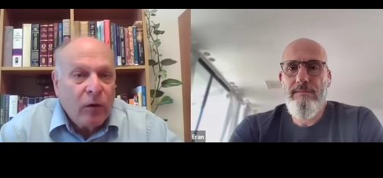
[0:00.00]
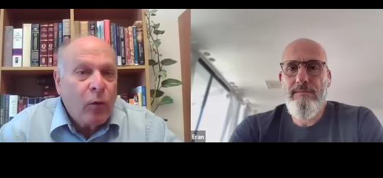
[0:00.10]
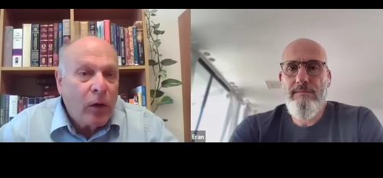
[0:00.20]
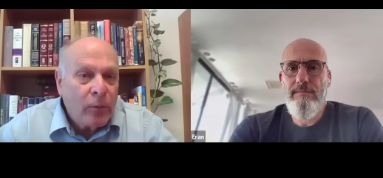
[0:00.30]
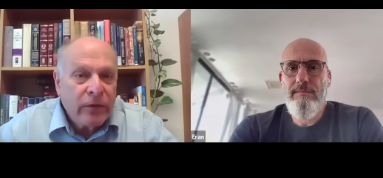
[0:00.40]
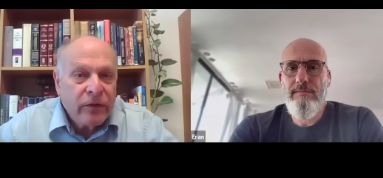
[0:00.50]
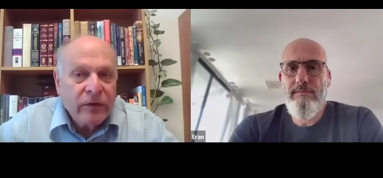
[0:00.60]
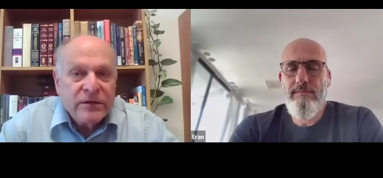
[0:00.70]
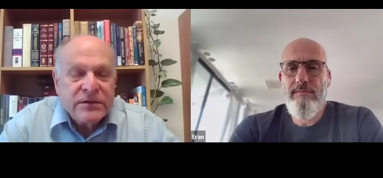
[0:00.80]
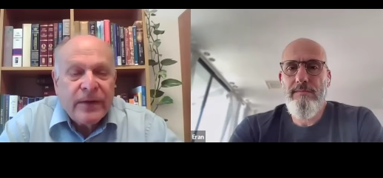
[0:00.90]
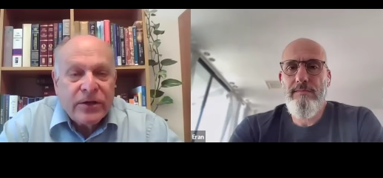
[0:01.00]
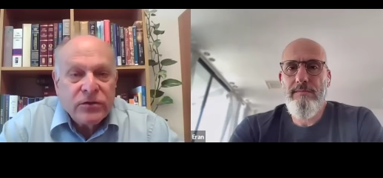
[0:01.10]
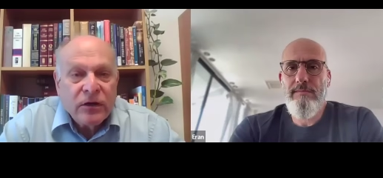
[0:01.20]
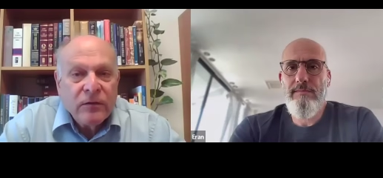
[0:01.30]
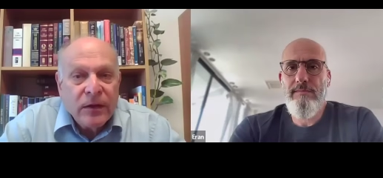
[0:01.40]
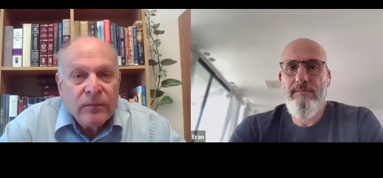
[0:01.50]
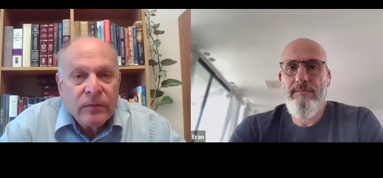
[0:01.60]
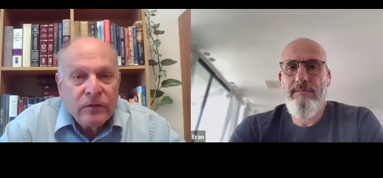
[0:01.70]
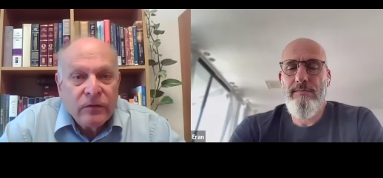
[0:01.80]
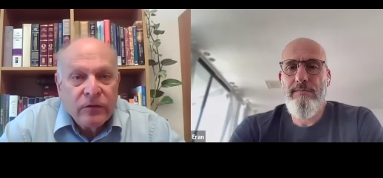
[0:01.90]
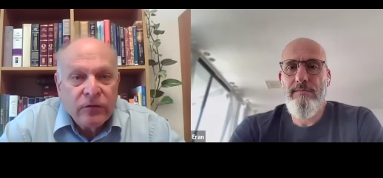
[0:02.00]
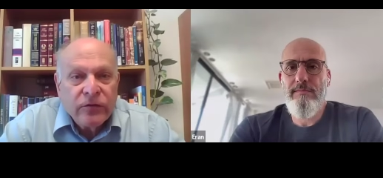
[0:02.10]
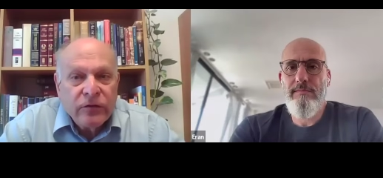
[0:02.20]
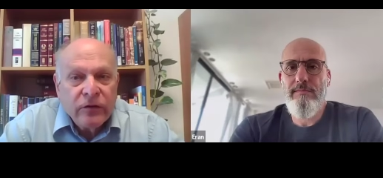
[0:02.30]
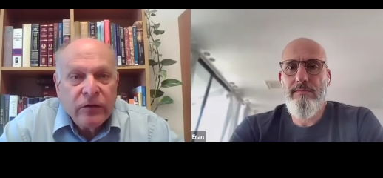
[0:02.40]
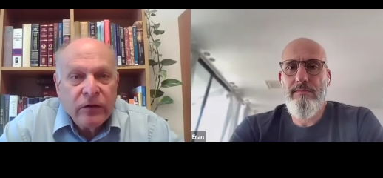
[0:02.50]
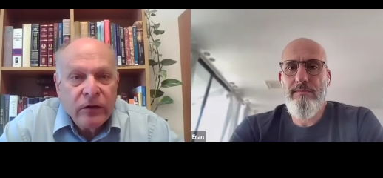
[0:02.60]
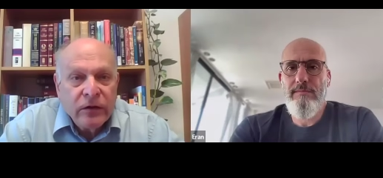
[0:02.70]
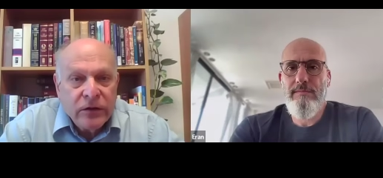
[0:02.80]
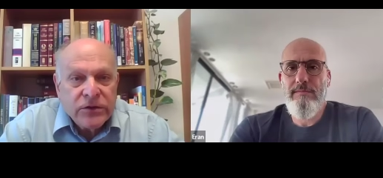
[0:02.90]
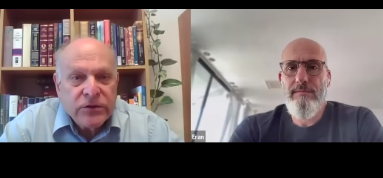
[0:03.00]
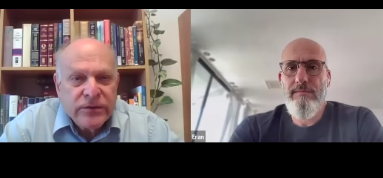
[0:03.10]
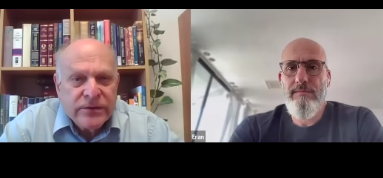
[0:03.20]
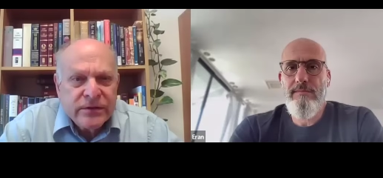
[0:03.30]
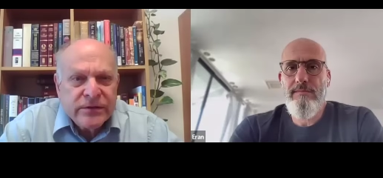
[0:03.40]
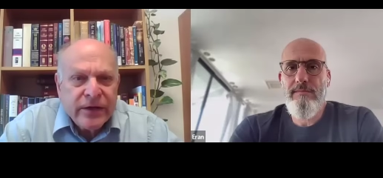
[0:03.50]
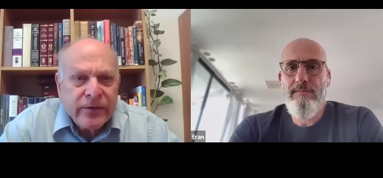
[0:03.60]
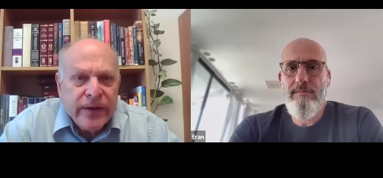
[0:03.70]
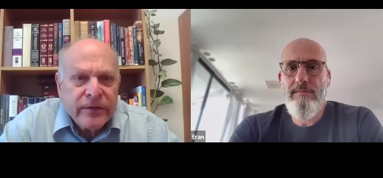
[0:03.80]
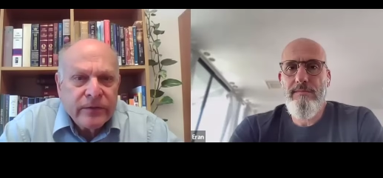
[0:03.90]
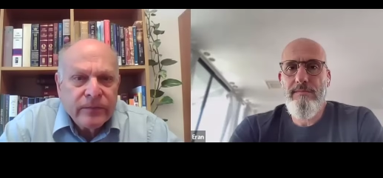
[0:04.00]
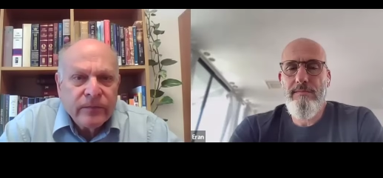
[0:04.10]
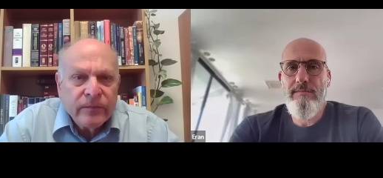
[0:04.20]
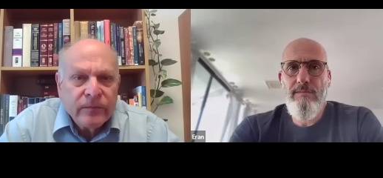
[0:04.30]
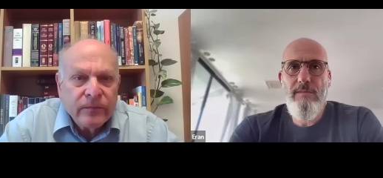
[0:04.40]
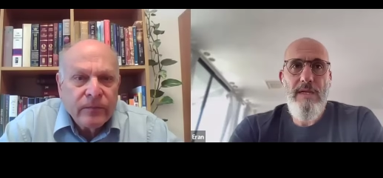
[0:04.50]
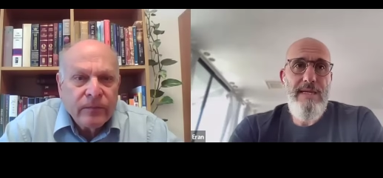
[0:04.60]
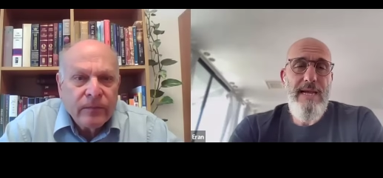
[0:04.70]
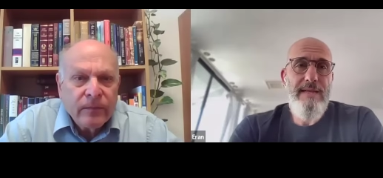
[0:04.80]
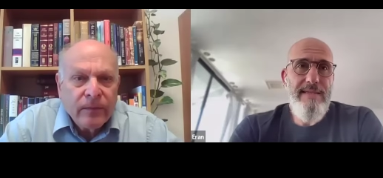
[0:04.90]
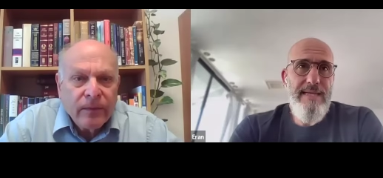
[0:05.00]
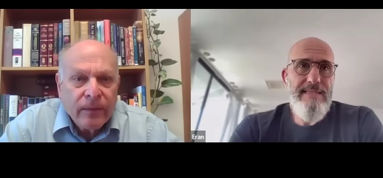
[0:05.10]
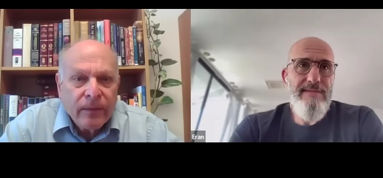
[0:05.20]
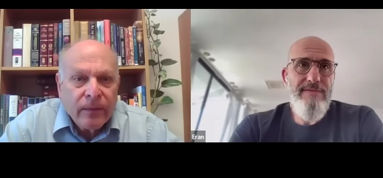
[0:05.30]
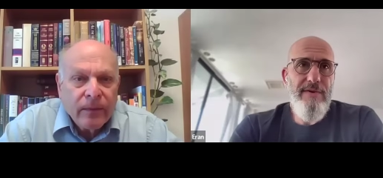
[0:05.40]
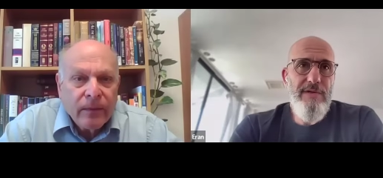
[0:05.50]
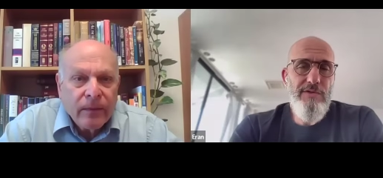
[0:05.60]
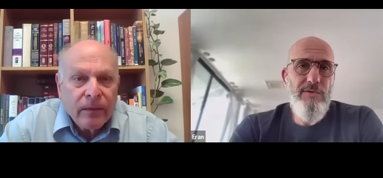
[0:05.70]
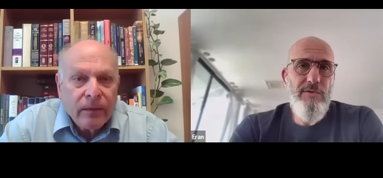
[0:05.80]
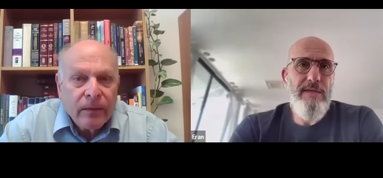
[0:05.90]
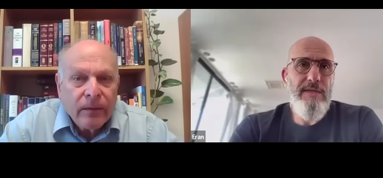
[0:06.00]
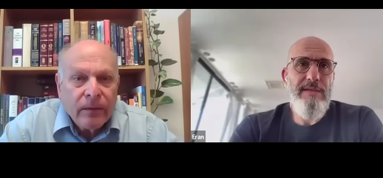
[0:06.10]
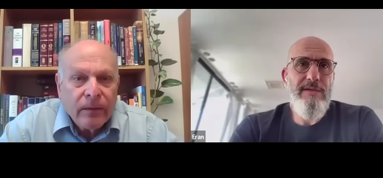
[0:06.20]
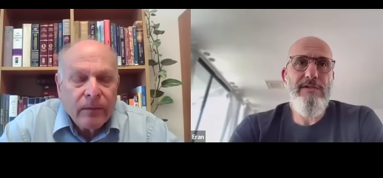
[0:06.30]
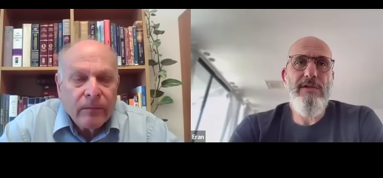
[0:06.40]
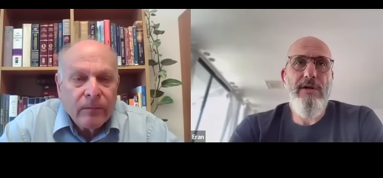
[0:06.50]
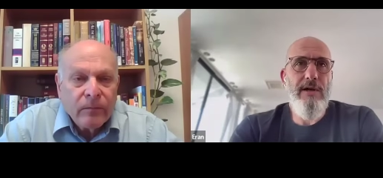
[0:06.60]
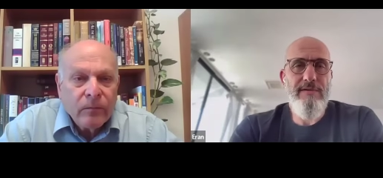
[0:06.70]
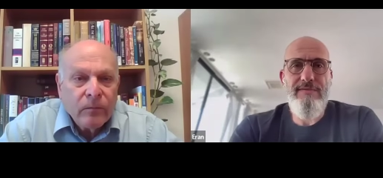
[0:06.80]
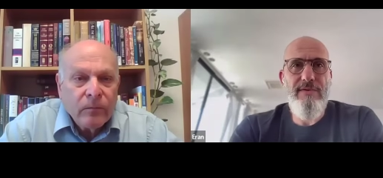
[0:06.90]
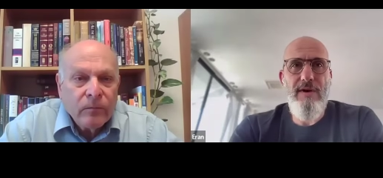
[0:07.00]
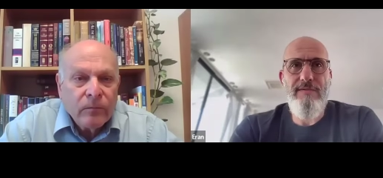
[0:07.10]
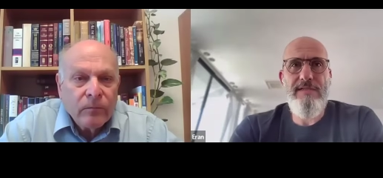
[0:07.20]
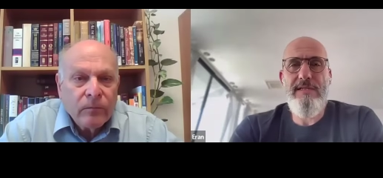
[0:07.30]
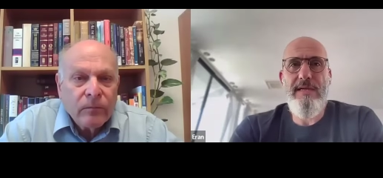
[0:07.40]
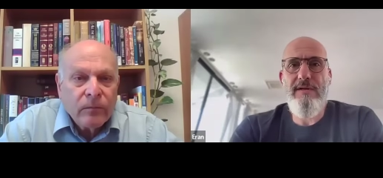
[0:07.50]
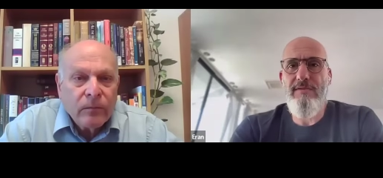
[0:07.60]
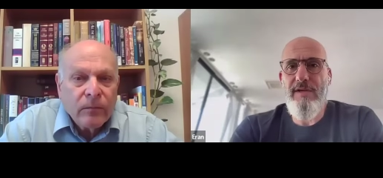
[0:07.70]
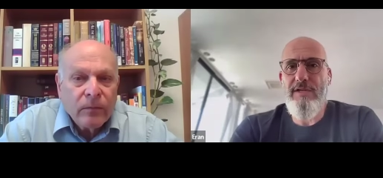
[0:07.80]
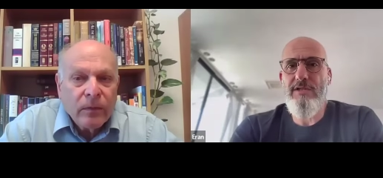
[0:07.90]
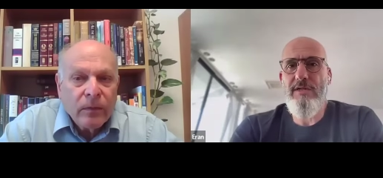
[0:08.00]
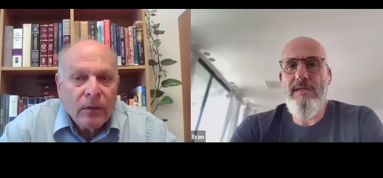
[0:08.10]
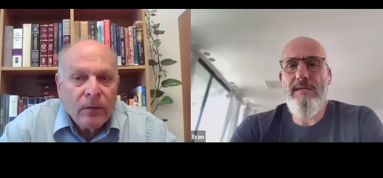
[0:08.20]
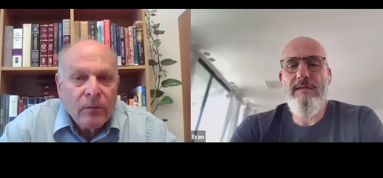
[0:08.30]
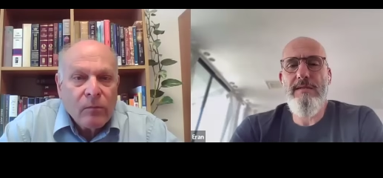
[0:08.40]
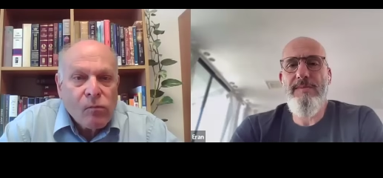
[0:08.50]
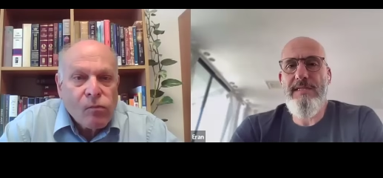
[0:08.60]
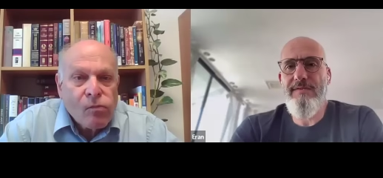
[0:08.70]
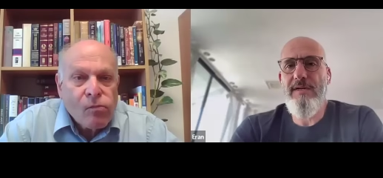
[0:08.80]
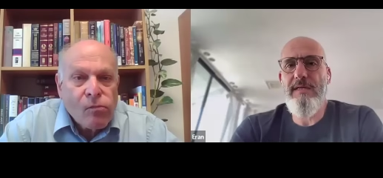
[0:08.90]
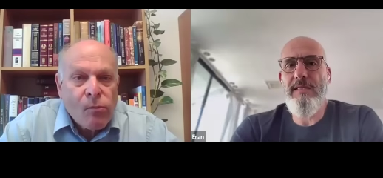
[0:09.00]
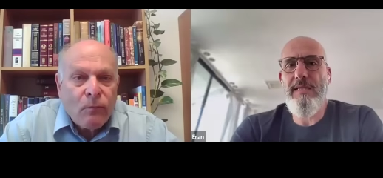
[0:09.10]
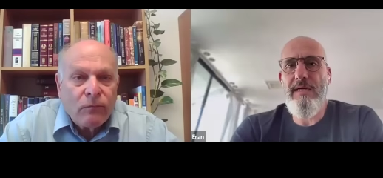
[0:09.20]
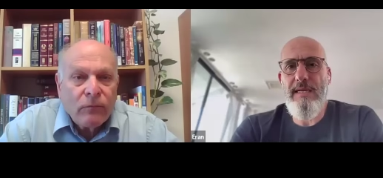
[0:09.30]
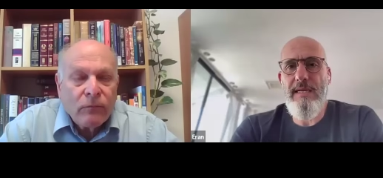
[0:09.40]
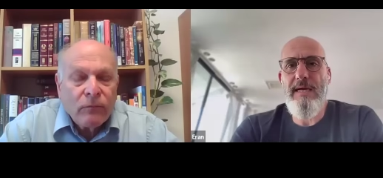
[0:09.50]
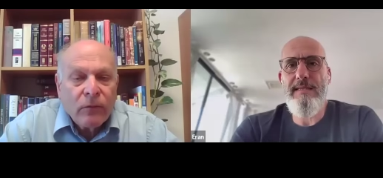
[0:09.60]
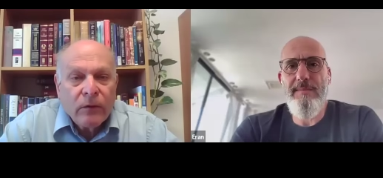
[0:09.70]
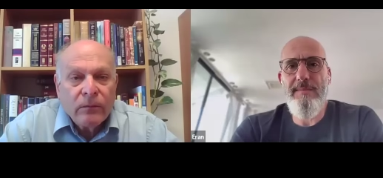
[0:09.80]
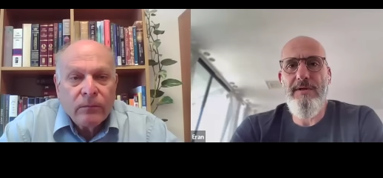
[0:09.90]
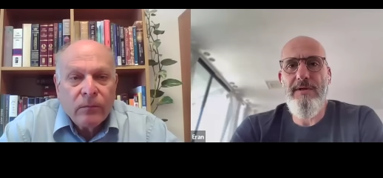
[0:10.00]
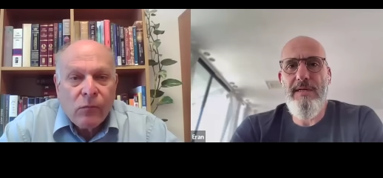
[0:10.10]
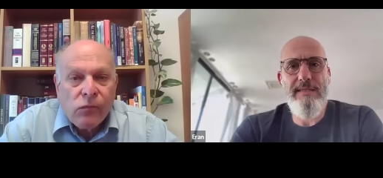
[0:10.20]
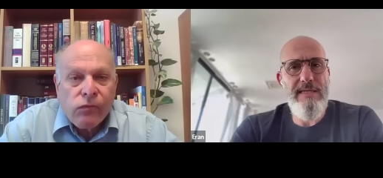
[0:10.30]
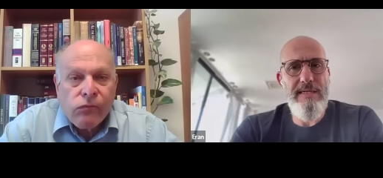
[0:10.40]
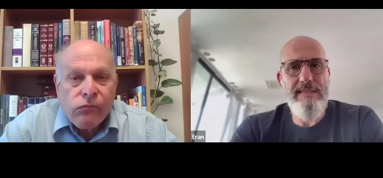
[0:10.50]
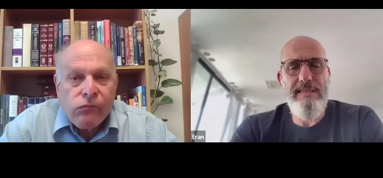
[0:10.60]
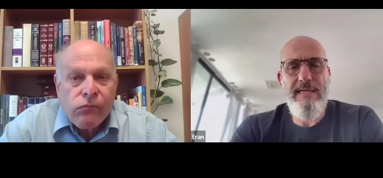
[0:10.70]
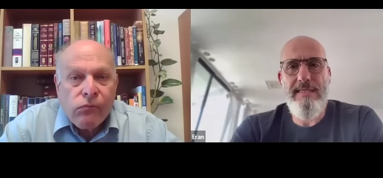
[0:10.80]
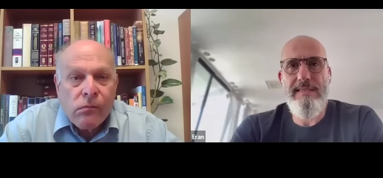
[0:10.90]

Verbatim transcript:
Speaker 1: along with the, the special commitment to the fertility issues. Is that correct?
Speaker 2: Yeah, that's very true. And, and, there's a lot of obviously innovation and specifically in AI, deep learning, data